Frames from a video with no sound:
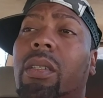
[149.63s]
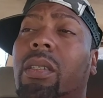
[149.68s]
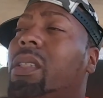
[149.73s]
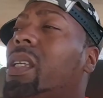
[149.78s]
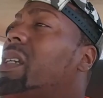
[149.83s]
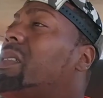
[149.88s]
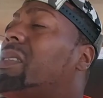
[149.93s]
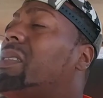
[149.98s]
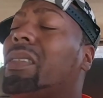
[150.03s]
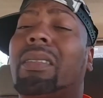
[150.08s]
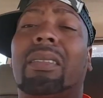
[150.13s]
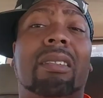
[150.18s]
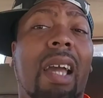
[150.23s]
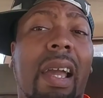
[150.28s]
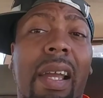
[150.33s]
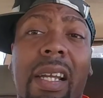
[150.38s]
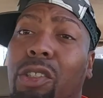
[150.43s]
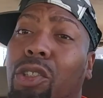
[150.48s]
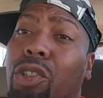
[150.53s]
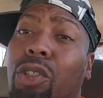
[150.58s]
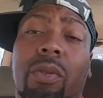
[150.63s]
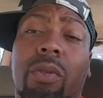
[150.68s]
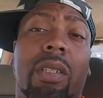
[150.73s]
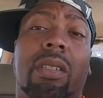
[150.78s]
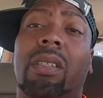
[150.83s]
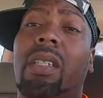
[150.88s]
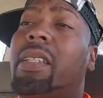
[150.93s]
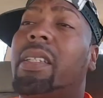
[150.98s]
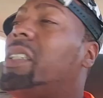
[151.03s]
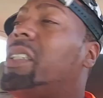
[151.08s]
they're just
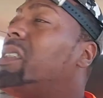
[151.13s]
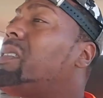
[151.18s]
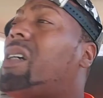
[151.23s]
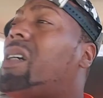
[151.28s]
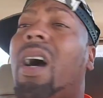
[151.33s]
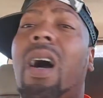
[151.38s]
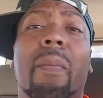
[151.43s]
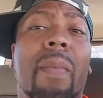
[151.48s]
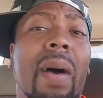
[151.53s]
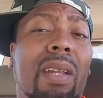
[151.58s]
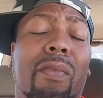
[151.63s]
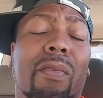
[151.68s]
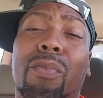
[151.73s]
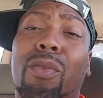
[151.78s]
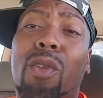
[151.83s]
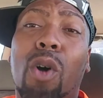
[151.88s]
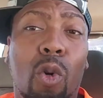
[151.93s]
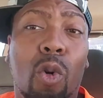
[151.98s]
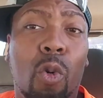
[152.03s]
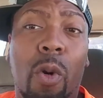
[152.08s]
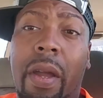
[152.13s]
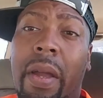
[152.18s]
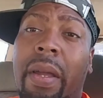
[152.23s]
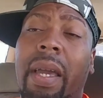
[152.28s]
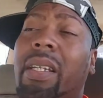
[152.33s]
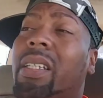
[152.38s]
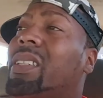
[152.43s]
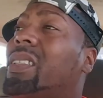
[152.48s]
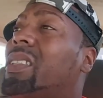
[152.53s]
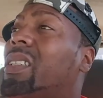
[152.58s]
dangerous and they just come out of nowhere.
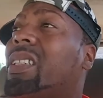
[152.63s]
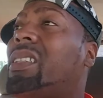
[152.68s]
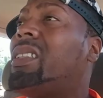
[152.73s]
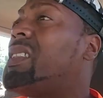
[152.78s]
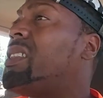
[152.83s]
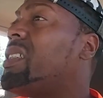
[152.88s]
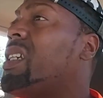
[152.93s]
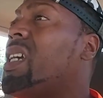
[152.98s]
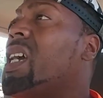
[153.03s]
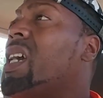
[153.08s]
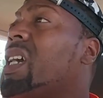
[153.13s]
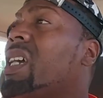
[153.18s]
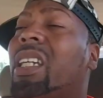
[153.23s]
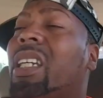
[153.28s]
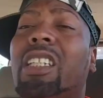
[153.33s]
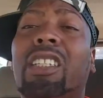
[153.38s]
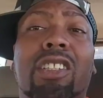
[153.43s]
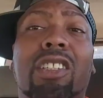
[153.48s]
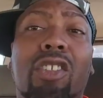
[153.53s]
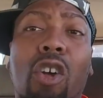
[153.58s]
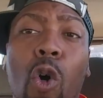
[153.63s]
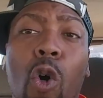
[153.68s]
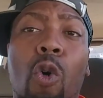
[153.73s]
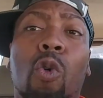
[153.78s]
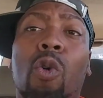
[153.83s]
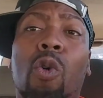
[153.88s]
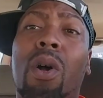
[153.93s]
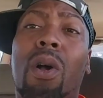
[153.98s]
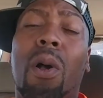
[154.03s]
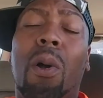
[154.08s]
And he's, he's, he's
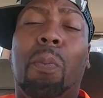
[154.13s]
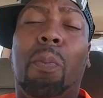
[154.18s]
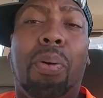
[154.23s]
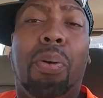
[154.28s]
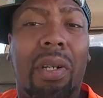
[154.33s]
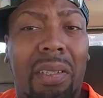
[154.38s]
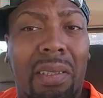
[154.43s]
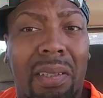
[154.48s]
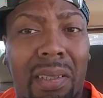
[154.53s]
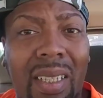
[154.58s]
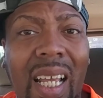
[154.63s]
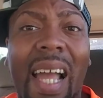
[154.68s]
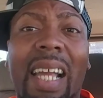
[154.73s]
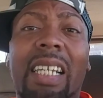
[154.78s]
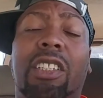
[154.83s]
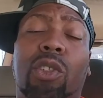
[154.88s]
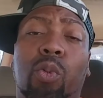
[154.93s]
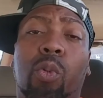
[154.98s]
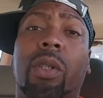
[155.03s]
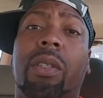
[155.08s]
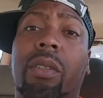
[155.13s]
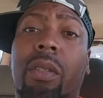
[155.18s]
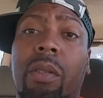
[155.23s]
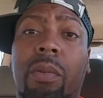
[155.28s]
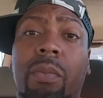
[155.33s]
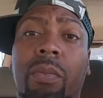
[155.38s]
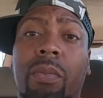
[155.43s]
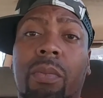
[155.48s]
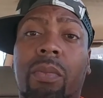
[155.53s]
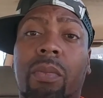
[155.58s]
so precise with
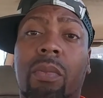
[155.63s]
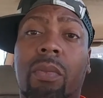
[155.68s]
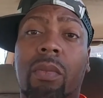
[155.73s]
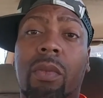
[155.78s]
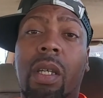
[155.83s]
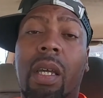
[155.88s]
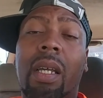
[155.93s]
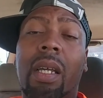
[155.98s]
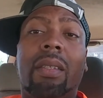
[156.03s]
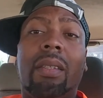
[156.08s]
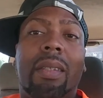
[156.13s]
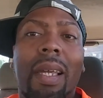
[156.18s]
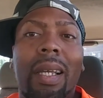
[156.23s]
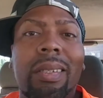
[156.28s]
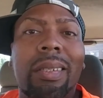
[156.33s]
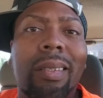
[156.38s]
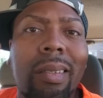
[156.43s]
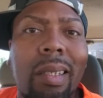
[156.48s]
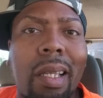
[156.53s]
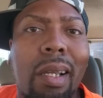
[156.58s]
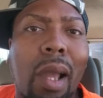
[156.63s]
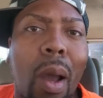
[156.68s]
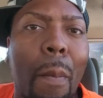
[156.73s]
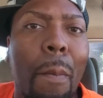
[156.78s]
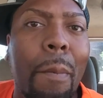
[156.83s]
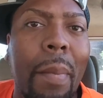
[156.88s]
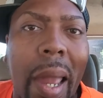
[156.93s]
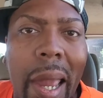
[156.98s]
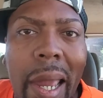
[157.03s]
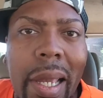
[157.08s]
them. This nigga
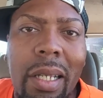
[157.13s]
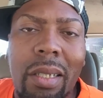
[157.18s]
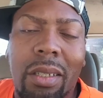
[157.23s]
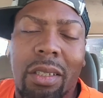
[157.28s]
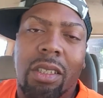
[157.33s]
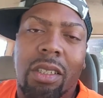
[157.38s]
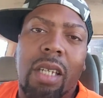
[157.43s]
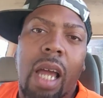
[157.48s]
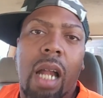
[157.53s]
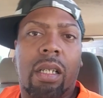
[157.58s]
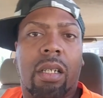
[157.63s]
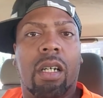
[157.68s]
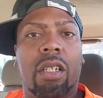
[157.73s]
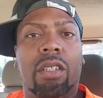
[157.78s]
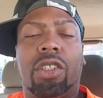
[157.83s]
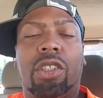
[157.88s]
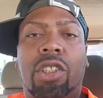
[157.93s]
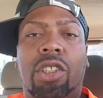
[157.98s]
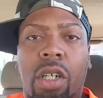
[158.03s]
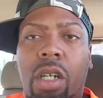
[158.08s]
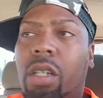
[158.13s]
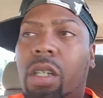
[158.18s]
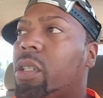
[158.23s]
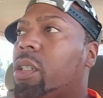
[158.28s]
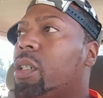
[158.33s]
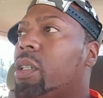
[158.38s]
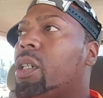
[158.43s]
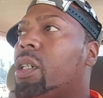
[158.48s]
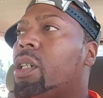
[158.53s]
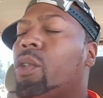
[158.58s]
made Shotgun Suge
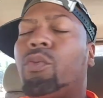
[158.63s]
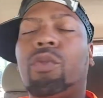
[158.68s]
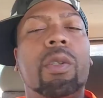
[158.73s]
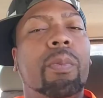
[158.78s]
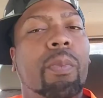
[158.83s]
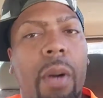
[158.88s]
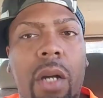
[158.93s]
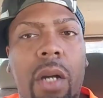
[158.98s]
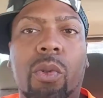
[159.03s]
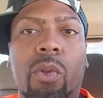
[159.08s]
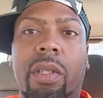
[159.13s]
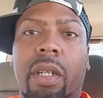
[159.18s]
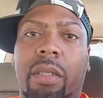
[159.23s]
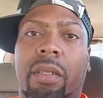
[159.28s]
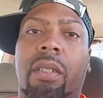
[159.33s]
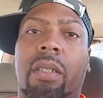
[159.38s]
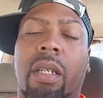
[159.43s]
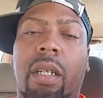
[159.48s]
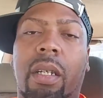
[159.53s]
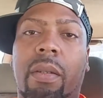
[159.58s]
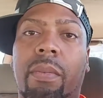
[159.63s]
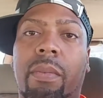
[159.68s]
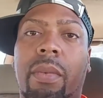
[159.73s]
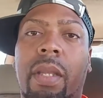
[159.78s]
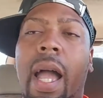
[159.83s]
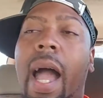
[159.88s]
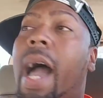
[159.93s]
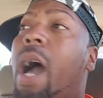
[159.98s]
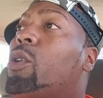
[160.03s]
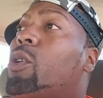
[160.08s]
rebuttal yesterday.
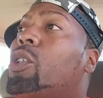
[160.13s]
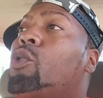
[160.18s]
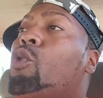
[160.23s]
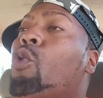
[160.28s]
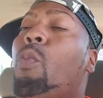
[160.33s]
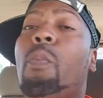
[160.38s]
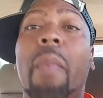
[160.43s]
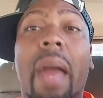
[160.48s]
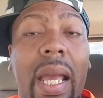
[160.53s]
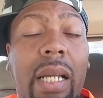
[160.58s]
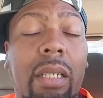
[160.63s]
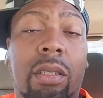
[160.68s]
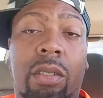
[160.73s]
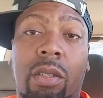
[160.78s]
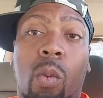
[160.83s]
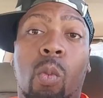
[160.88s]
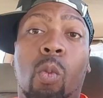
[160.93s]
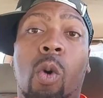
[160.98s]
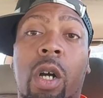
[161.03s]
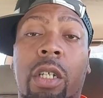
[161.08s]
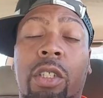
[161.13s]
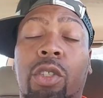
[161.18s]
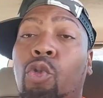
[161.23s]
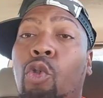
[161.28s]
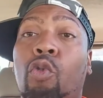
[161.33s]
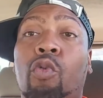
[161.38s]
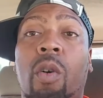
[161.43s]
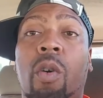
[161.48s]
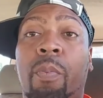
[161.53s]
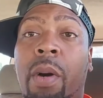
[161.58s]
How do you make someone
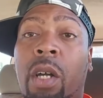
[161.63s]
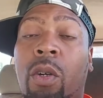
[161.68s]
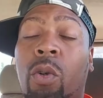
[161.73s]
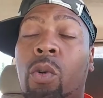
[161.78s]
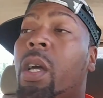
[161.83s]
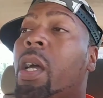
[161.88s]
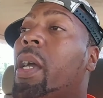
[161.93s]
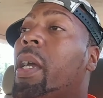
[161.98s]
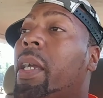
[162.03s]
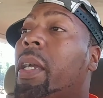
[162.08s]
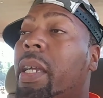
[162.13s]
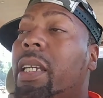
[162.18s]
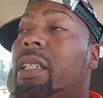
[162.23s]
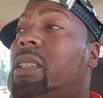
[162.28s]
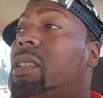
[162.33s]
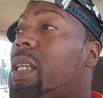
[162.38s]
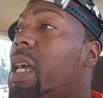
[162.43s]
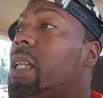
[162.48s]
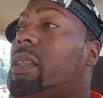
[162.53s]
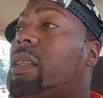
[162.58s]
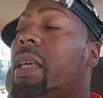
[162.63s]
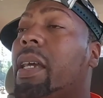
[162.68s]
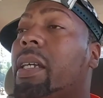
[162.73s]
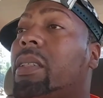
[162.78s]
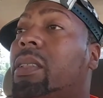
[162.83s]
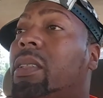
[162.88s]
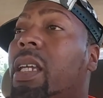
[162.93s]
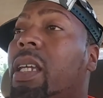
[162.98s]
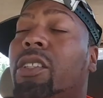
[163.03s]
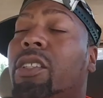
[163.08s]
do a rebuttal? He sat there
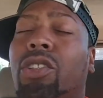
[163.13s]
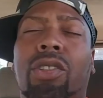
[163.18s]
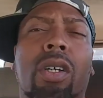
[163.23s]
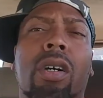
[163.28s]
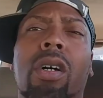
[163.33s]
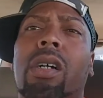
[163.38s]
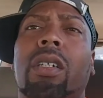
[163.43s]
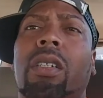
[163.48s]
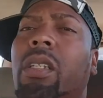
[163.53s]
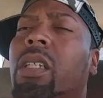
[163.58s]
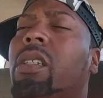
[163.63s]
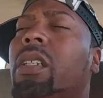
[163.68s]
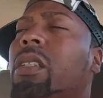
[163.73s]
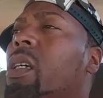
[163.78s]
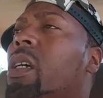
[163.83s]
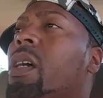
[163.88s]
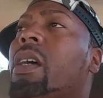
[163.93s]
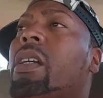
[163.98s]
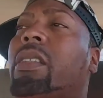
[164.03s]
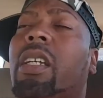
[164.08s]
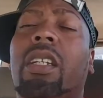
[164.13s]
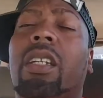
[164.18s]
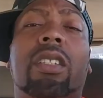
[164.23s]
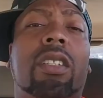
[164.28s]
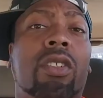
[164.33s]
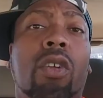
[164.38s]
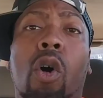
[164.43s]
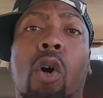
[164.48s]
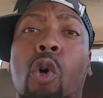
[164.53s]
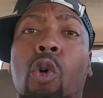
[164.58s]
and said, Suge, did it, did it
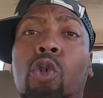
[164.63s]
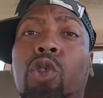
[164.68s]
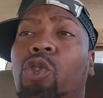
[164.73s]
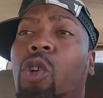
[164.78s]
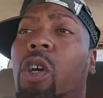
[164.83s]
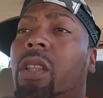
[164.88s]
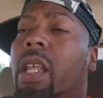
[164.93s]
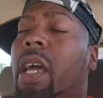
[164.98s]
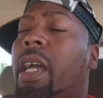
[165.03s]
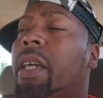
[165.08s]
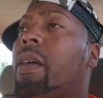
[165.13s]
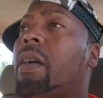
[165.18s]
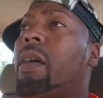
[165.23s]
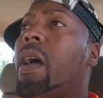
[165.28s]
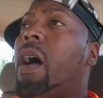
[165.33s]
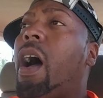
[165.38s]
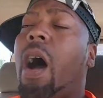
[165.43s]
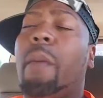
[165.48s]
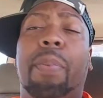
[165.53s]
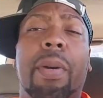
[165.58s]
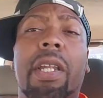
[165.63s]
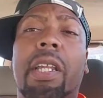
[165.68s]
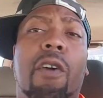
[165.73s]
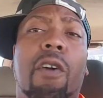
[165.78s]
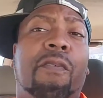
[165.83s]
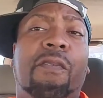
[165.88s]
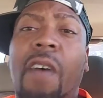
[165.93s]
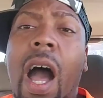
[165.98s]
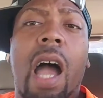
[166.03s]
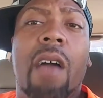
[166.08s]
this whole joint like, I've been here
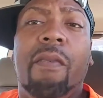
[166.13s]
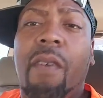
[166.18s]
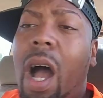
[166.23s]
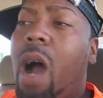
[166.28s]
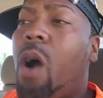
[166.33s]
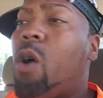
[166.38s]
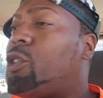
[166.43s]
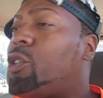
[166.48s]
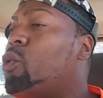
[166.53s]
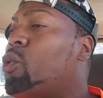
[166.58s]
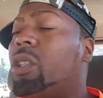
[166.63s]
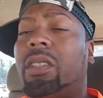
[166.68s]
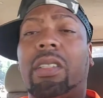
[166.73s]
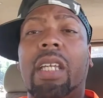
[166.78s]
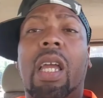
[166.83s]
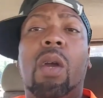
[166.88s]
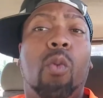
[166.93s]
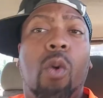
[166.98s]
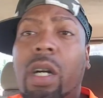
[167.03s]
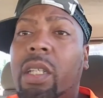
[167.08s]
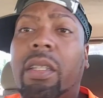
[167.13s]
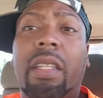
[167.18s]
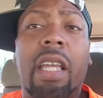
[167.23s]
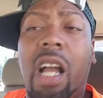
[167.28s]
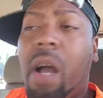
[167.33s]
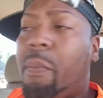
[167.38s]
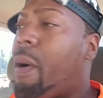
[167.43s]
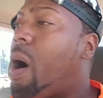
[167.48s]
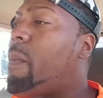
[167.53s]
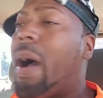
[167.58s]
five hours. You didn't say one
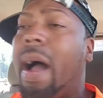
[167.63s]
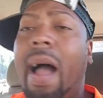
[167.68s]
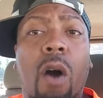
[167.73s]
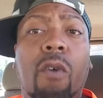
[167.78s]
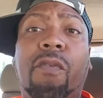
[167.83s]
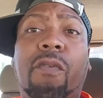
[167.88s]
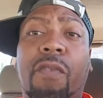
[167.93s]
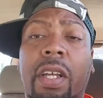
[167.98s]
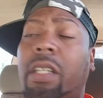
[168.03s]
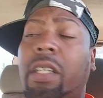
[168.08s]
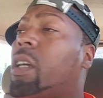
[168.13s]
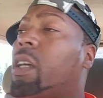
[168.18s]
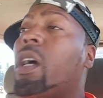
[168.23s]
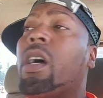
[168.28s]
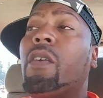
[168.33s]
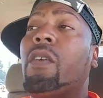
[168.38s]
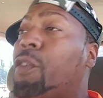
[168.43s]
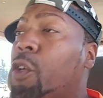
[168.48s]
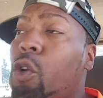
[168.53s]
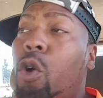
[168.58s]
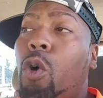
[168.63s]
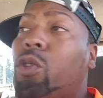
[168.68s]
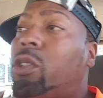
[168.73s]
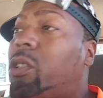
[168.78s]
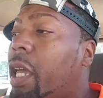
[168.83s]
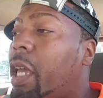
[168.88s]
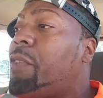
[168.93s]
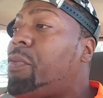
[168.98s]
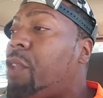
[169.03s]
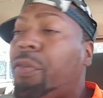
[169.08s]
thing about my outfit. If you don't
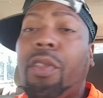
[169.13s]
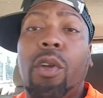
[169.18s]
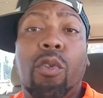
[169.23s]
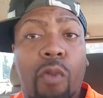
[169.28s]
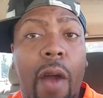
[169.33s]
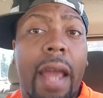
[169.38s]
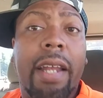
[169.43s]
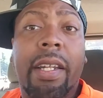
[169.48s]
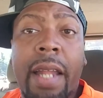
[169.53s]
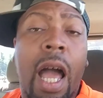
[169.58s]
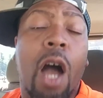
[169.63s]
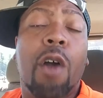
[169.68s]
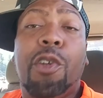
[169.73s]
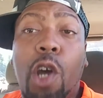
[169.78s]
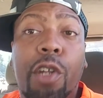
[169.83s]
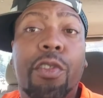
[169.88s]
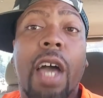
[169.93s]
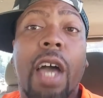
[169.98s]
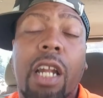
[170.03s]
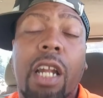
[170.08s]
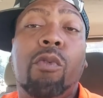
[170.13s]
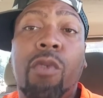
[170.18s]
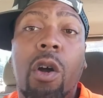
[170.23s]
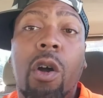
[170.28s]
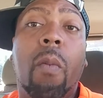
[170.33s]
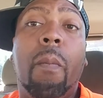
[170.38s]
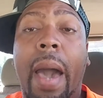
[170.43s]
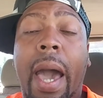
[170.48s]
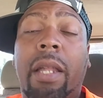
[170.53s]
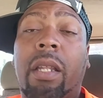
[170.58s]
say nothing right now, you're not a
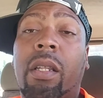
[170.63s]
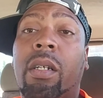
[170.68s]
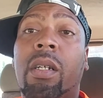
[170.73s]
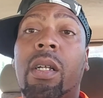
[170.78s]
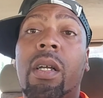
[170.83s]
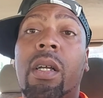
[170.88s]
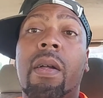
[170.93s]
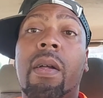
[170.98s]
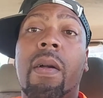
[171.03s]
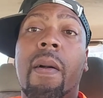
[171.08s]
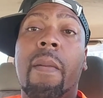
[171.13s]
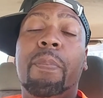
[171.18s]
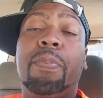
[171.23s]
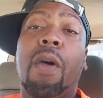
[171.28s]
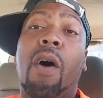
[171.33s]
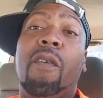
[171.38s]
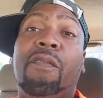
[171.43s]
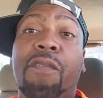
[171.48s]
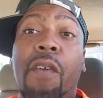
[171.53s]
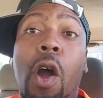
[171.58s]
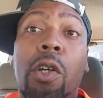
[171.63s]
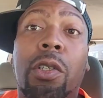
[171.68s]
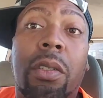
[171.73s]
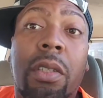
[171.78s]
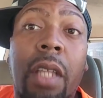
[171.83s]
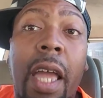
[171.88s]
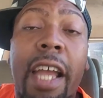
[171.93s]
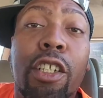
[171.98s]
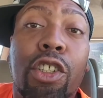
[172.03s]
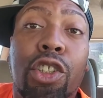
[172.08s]
real battler. The first
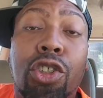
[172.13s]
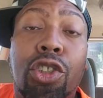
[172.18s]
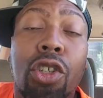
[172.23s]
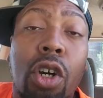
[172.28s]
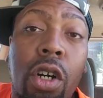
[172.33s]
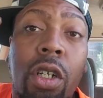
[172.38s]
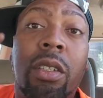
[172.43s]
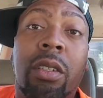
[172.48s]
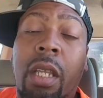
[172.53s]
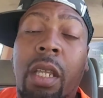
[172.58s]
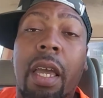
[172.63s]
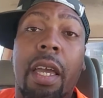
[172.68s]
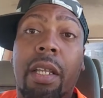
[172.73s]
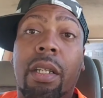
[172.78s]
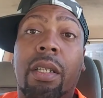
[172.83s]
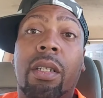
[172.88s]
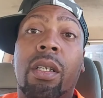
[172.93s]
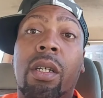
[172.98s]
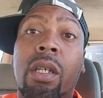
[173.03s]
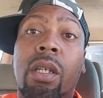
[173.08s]
thing Suge did